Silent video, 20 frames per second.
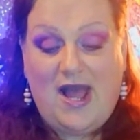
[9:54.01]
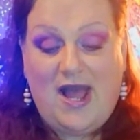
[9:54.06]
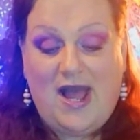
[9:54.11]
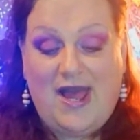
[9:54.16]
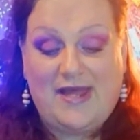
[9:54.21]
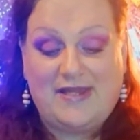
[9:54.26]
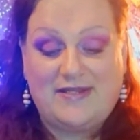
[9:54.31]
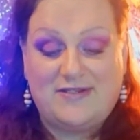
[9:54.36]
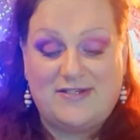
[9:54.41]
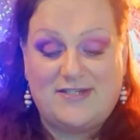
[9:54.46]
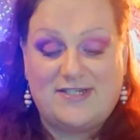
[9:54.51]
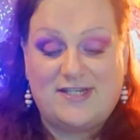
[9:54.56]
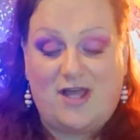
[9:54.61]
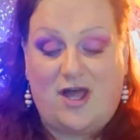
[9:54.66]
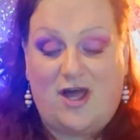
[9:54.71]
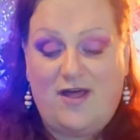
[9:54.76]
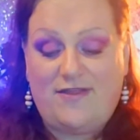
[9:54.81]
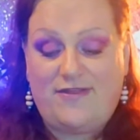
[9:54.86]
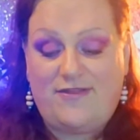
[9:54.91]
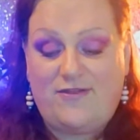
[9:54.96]
And
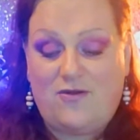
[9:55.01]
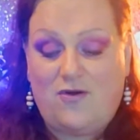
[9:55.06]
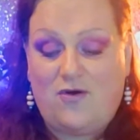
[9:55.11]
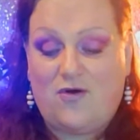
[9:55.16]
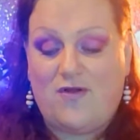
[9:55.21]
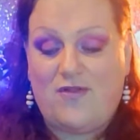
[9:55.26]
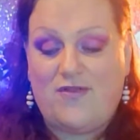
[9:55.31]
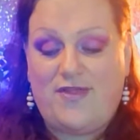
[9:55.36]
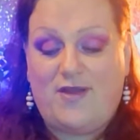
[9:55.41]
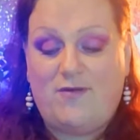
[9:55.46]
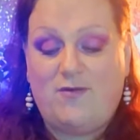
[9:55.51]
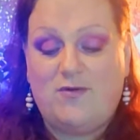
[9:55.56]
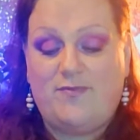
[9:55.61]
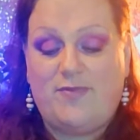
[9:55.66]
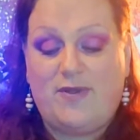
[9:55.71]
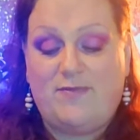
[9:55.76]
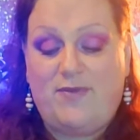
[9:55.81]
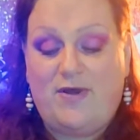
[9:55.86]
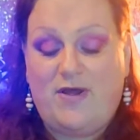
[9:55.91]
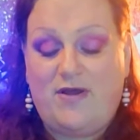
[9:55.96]
I thought they would
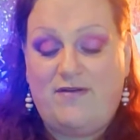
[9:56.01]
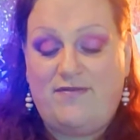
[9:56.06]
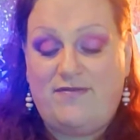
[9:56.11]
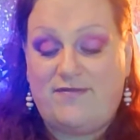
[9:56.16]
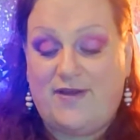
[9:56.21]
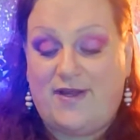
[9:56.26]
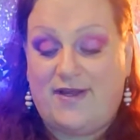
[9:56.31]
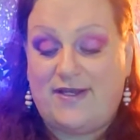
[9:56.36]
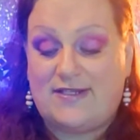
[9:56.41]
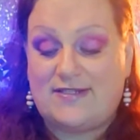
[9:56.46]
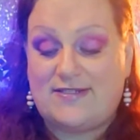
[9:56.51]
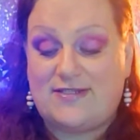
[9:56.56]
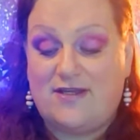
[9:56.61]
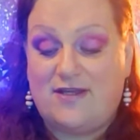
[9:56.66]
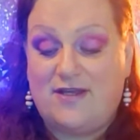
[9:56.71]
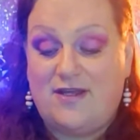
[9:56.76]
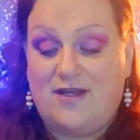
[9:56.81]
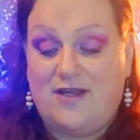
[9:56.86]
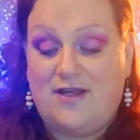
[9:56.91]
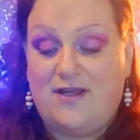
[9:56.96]
be perfect
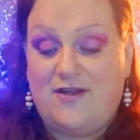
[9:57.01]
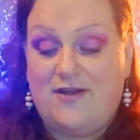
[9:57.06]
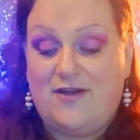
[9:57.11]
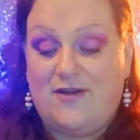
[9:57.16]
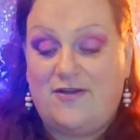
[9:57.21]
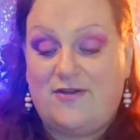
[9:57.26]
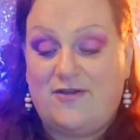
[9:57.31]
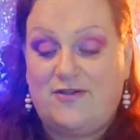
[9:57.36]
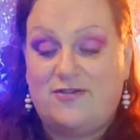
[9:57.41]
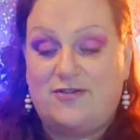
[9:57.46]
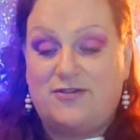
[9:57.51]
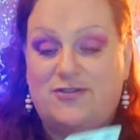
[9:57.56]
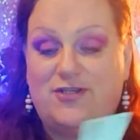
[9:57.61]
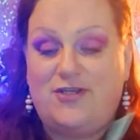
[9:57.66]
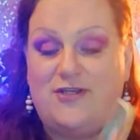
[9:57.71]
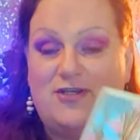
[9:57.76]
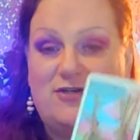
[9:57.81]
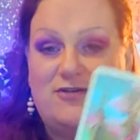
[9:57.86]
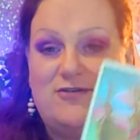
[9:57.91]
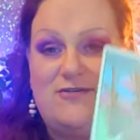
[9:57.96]

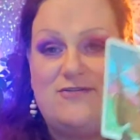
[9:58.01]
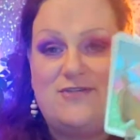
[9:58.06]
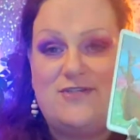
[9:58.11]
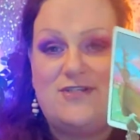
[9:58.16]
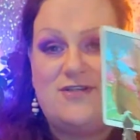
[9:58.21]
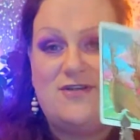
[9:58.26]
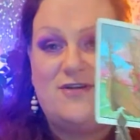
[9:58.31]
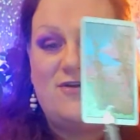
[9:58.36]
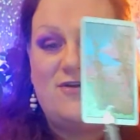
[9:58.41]
to use